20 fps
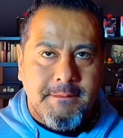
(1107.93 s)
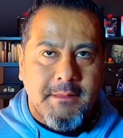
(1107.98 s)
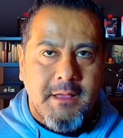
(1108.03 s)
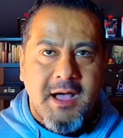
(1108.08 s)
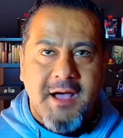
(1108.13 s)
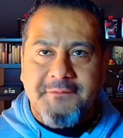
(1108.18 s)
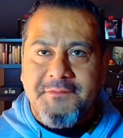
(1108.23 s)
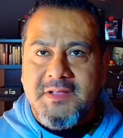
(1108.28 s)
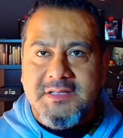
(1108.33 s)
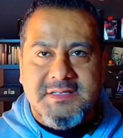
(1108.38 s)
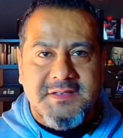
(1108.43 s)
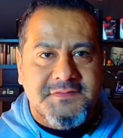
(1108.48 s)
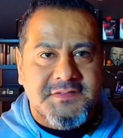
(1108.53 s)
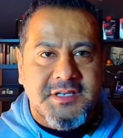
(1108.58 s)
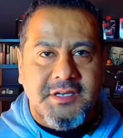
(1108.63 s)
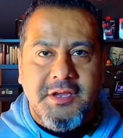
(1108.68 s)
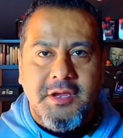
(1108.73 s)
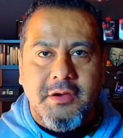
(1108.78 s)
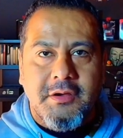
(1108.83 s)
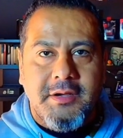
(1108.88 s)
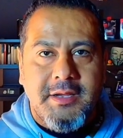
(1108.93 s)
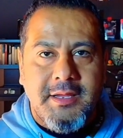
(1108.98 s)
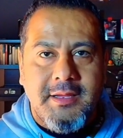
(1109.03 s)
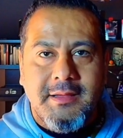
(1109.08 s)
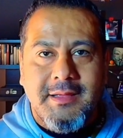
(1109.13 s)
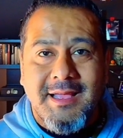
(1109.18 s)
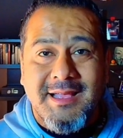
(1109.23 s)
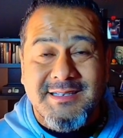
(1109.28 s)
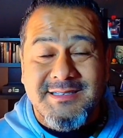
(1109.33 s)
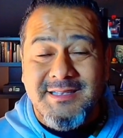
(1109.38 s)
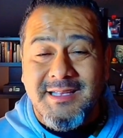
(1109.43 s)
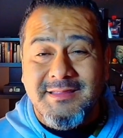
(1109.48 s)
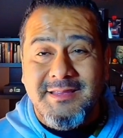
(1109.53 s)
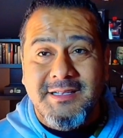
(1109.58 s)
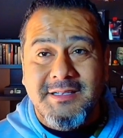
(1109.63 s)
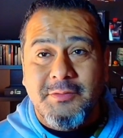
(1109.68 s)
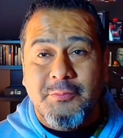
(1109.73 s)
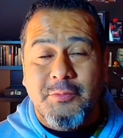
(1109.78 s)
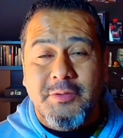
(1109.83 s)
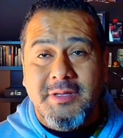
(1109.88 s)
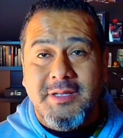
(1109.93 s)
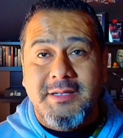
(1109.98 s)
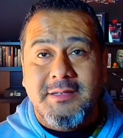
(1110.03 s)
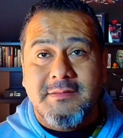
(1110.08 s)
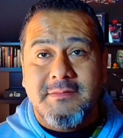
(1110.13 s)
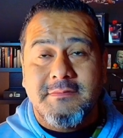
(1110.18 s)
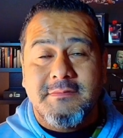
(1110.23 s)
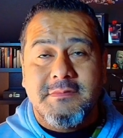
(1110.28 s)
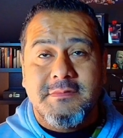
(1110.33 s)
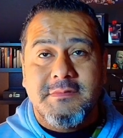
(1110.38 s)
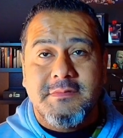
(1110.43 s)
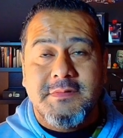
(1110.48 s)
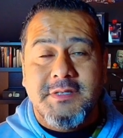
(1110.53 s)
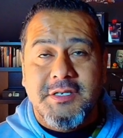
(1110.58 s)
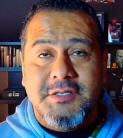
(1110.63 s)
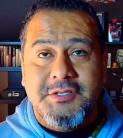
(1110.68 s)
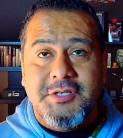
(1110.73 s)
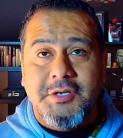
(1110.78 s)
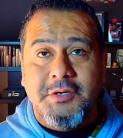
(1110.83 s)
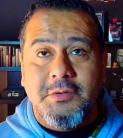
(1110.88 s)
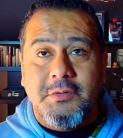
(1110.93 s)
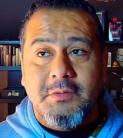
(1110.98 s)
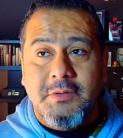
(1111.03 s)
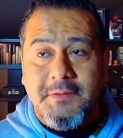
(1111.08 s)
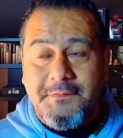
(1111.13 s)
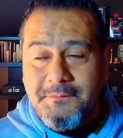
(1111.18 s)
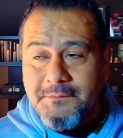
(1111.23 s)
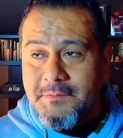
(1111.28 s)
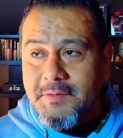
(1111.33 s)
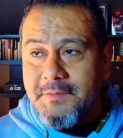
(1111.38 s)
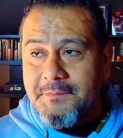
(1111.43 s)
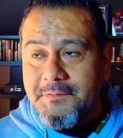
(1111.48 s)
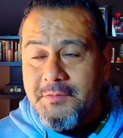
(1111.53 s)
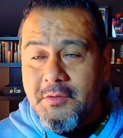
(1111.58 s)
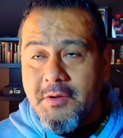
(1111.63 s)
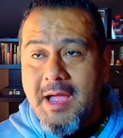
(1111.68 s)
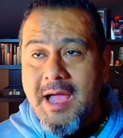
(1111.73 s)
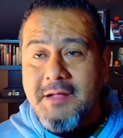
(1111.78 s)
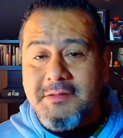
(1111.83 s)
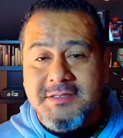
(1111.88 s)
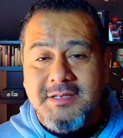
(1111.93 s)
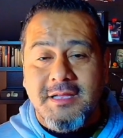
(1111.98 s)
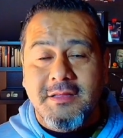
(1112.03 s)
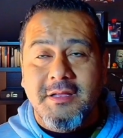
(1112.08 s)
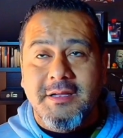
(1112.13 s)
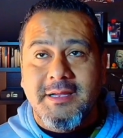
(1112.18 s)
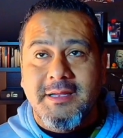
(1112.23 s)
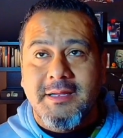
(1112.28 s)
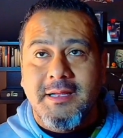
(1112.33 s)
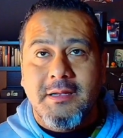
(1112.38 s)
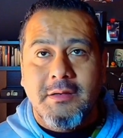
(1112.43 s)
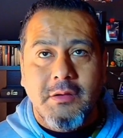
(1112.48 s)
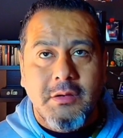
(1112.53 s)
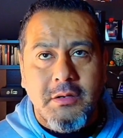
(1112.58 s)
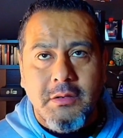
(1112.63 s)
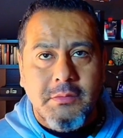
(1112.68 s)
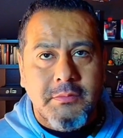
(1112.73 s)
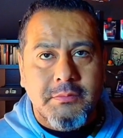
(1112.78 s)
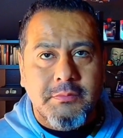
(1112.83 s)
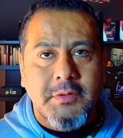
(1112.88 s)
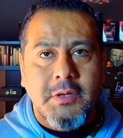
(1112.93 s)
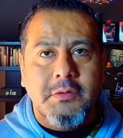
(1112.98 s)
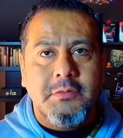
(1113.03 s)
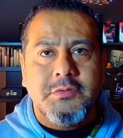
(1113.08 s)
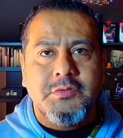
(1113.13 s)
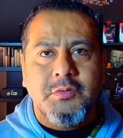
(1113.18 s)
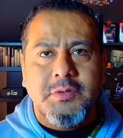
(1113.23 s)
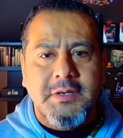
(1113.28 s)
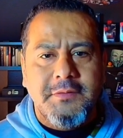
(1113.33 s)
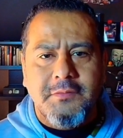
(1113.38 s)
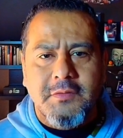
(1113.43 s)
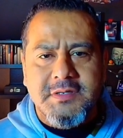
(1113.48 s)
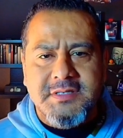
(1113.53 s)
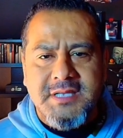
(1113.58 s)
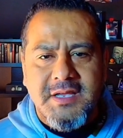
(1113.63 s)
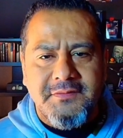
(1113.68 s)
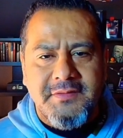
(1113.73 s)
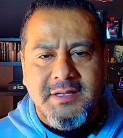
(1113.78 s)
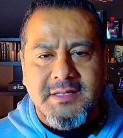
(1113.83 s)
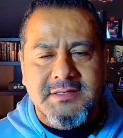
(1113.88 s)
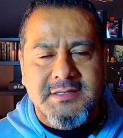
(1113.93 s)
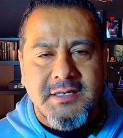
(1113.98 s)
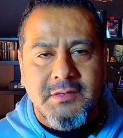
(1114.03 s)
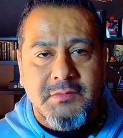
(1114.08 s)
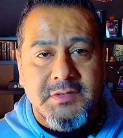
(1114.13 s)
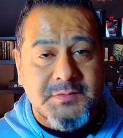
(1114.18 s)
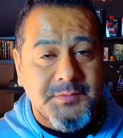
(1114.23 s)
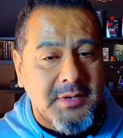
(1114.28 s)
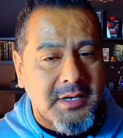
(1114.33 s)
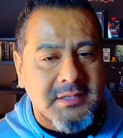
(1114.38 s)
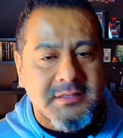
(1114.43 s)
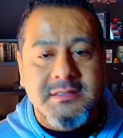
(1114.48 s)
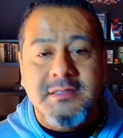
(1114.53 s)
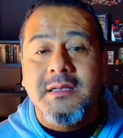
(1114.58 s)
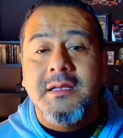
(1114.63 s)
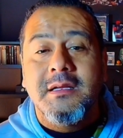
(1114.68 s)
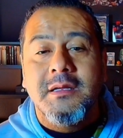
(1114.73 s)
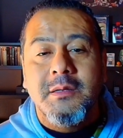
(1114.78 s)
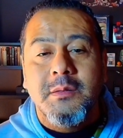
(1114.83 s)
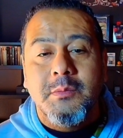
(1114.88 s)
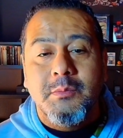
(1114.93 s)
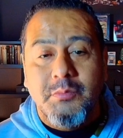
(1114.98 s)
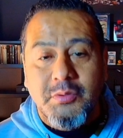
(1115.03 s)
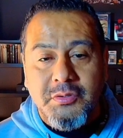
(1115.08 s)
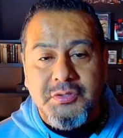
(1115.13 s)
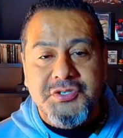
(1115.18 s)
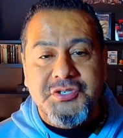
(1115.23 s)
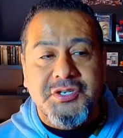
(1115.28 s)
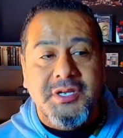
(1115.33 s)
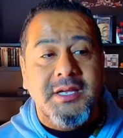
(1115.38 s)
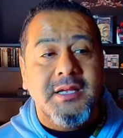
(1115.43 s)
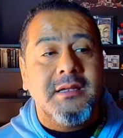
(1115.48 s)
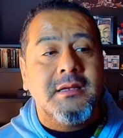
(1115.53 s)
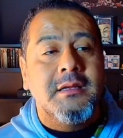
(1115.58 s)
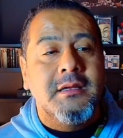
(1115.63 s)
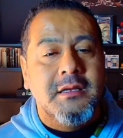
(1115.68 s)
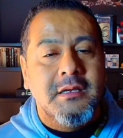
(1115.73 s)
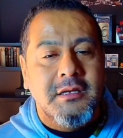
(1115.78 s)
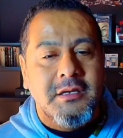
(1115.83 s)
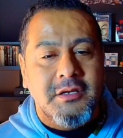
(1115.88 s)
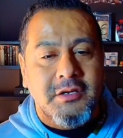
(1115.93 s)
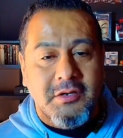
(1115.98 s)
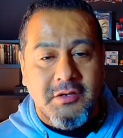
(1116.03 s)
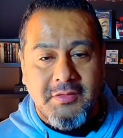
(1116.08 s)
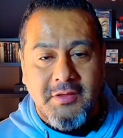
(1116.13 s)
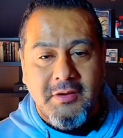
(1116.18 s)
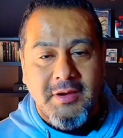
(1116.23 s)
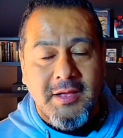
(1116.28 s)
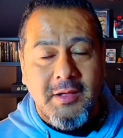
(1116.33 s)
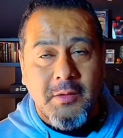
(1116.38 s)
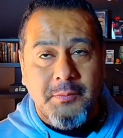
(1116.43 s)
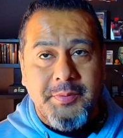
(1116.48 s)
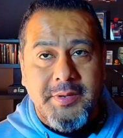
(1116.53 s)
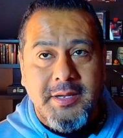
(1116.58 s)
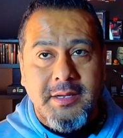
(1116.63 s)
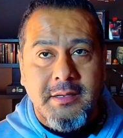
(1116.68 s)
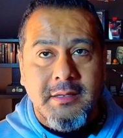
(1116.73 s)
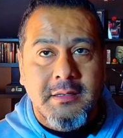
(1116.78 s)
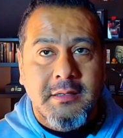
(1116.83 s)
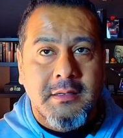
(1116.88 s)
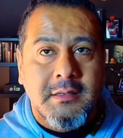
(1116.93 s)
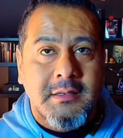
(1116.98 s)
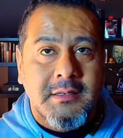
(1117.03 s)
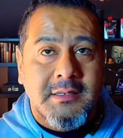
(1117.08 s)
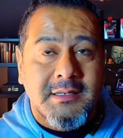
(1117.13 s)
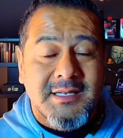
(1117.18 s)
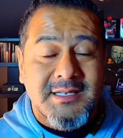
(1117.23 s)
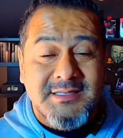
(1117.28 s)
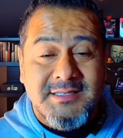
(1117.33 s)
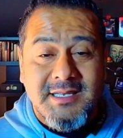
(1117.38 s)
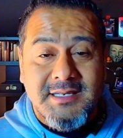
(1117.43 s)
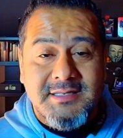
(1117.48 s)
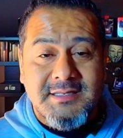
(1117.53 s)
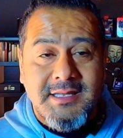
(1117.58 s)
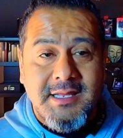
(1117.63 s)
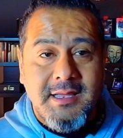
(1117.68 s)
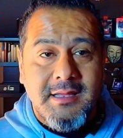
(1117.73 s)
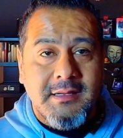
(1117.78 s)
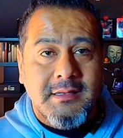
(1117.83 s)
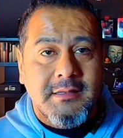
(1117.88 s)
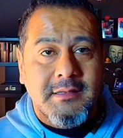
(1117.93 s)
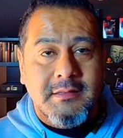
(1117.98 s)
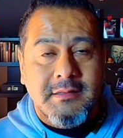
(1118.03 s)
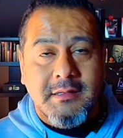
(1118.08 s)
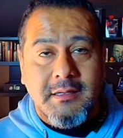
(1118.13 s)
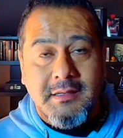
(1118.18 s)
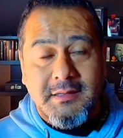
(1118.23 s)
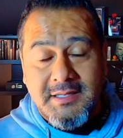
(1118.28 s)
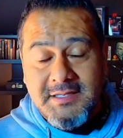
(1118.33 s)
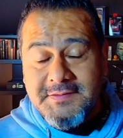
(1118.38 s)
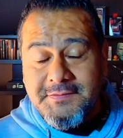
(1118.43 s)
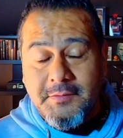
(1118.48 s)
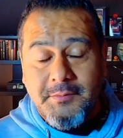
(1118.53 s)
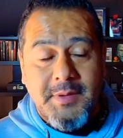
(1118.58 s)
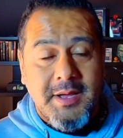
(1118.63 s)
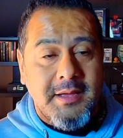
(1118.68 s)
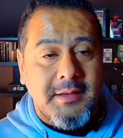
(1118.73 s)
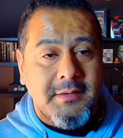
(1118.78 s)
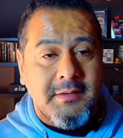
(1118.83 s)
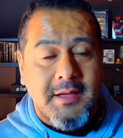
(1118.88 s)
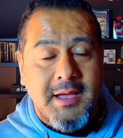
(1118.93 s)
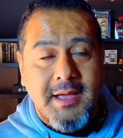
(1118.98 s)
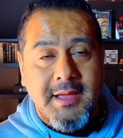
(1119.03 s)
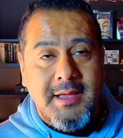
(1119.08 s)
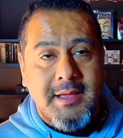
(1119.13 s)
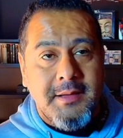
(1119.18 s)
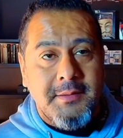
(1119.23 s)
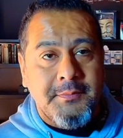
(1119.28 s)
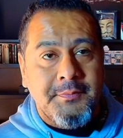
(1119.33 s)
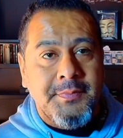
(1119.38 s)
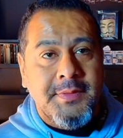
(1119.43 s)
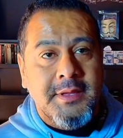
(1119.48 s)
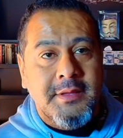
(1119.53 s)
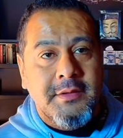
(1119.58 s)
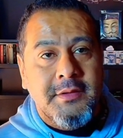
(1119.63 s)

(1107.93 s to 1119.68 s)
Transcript: Offensive security has nothing really to do if you're outside looking in. Oh, no, 24/7 incident response. Bullshit. You're there helping, assisting, at least for my, I am,